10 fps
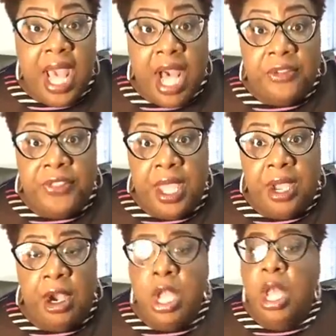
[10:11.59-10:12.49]
out
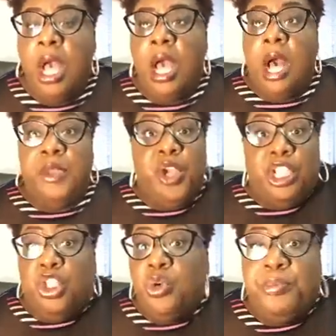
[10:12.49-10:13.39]
there, you could
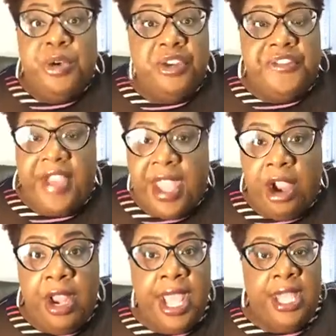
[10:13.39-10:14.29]
do a book
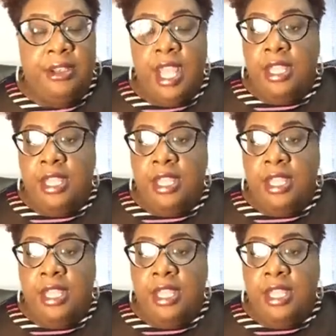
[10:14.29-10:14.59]
fair and